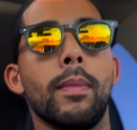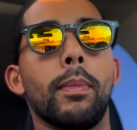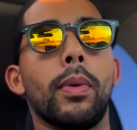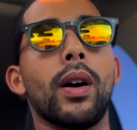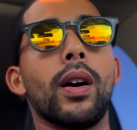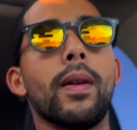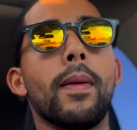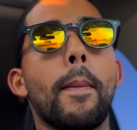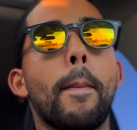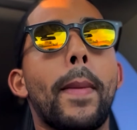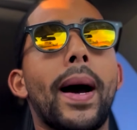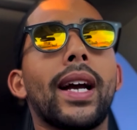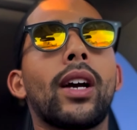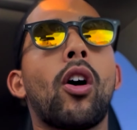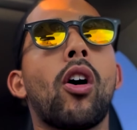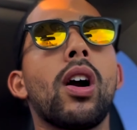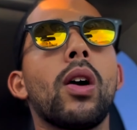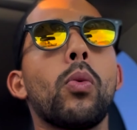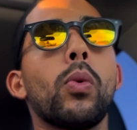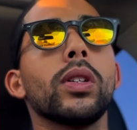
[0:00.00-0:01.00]
But my
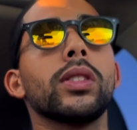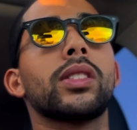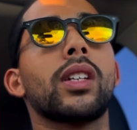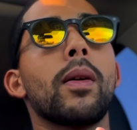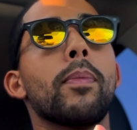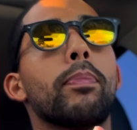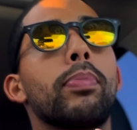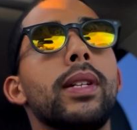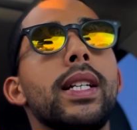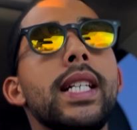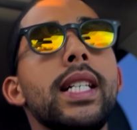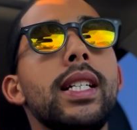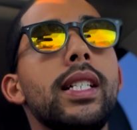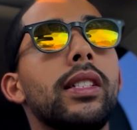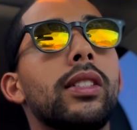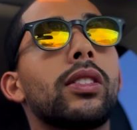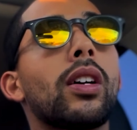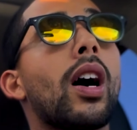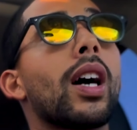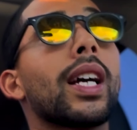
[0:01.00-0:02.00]
car was completely
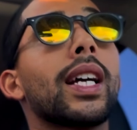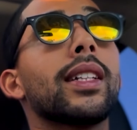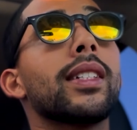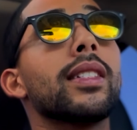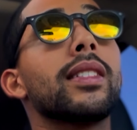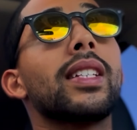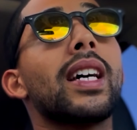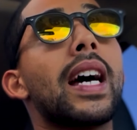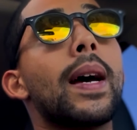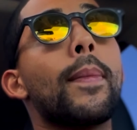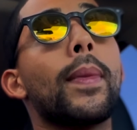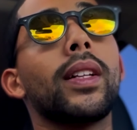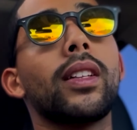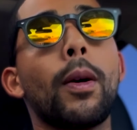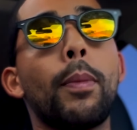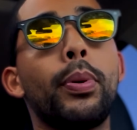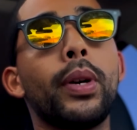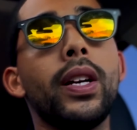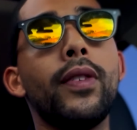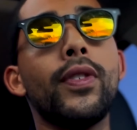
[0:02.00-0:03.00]
stock at the time and the
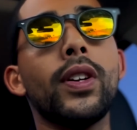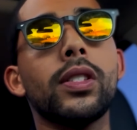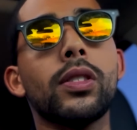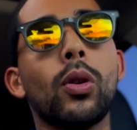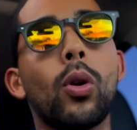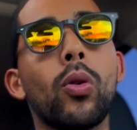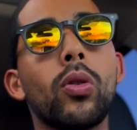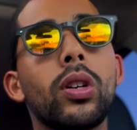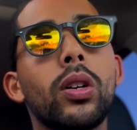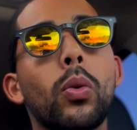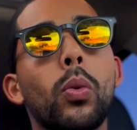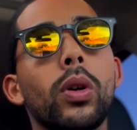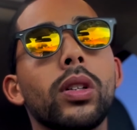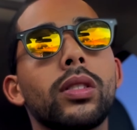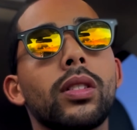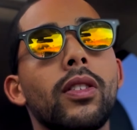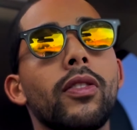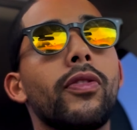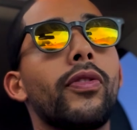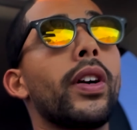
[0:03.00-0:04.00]
previous owner was
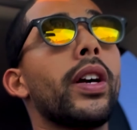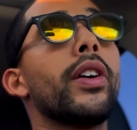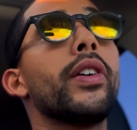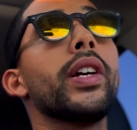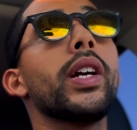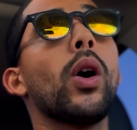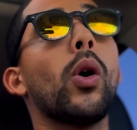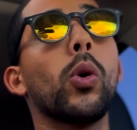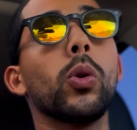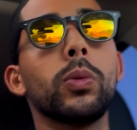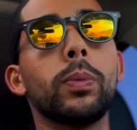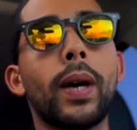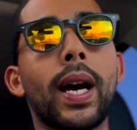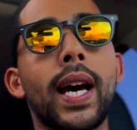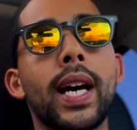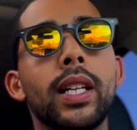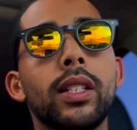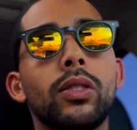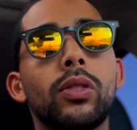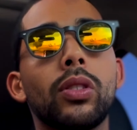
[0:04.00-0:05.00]
a very old
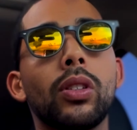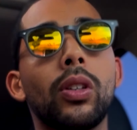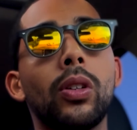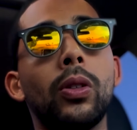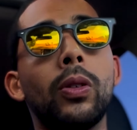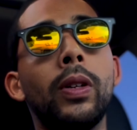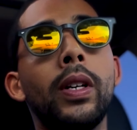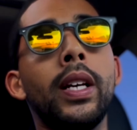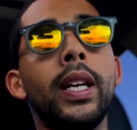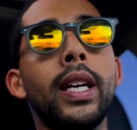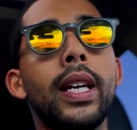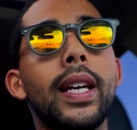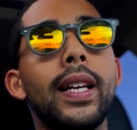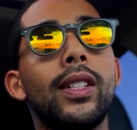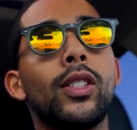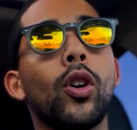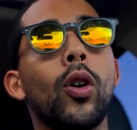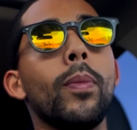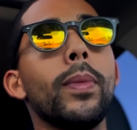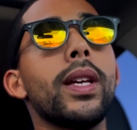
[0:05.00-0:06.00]
man. So he
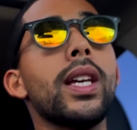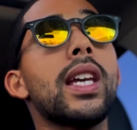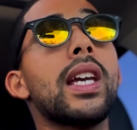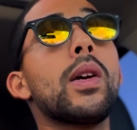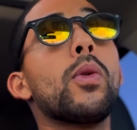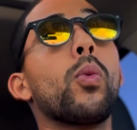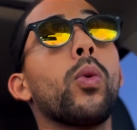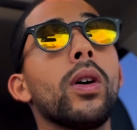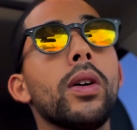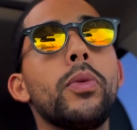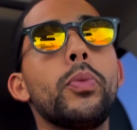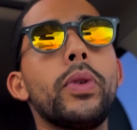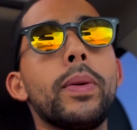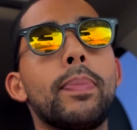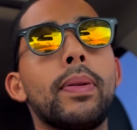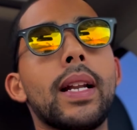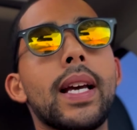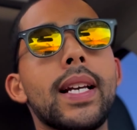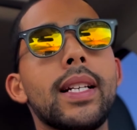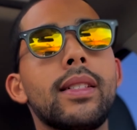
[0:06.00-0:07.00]
told me he would
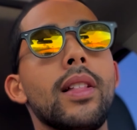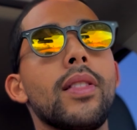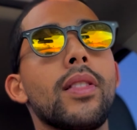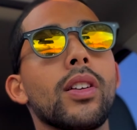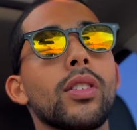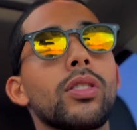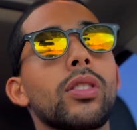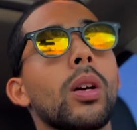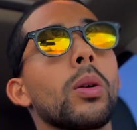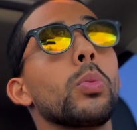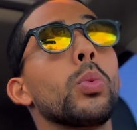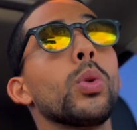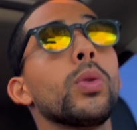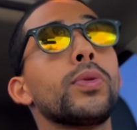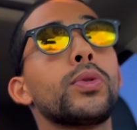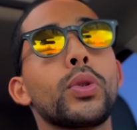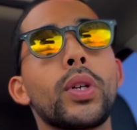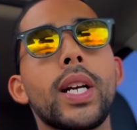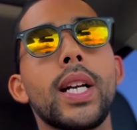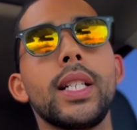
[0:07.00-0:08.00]
replace the sunroof
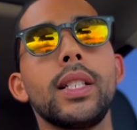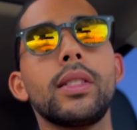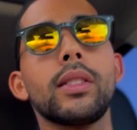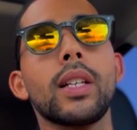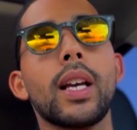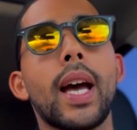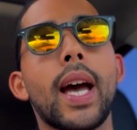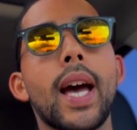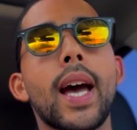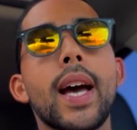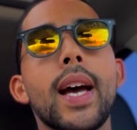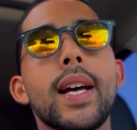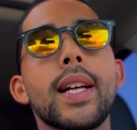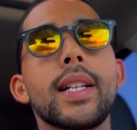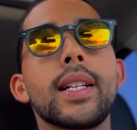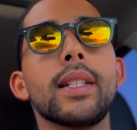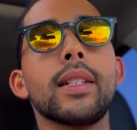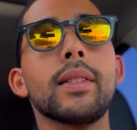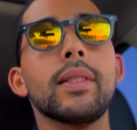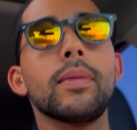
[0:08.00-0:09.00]
drains
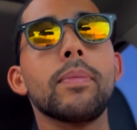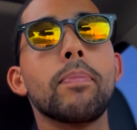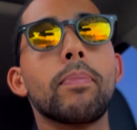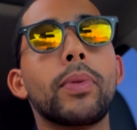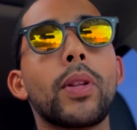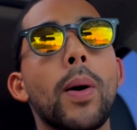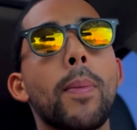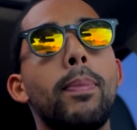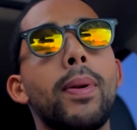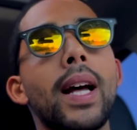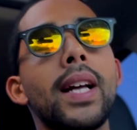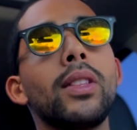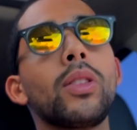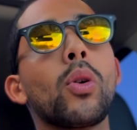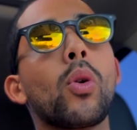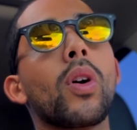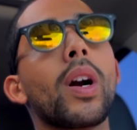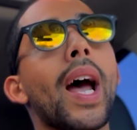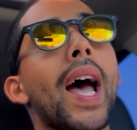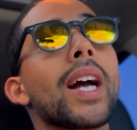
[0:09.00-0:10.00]
and the blend
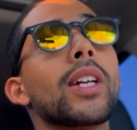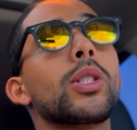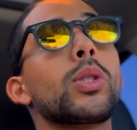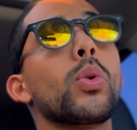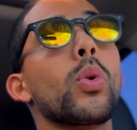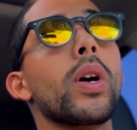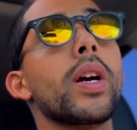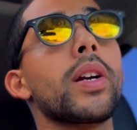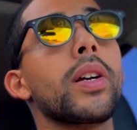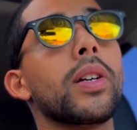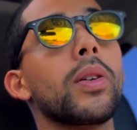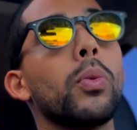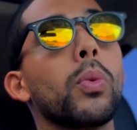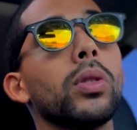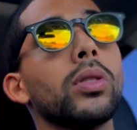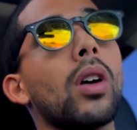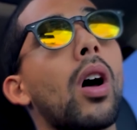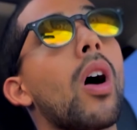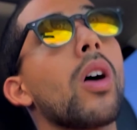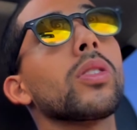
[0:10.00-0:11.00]
door actuator
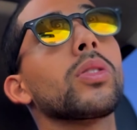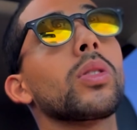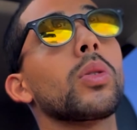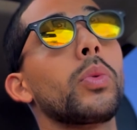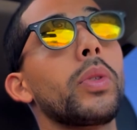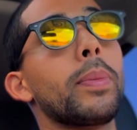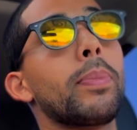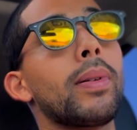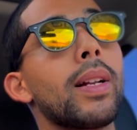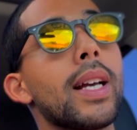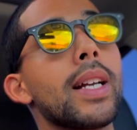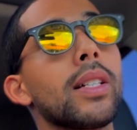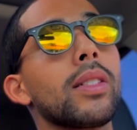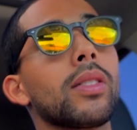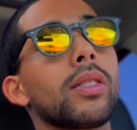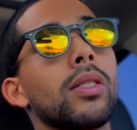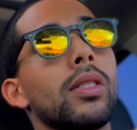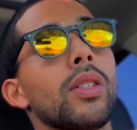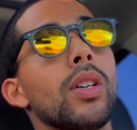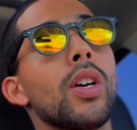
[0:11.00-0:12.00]
was also
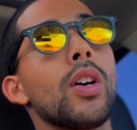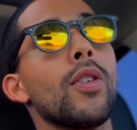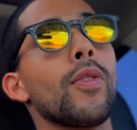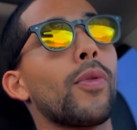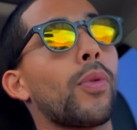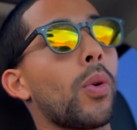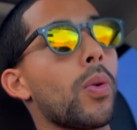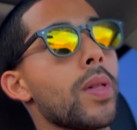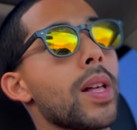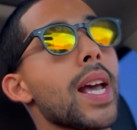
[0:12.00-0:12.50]
replaced for the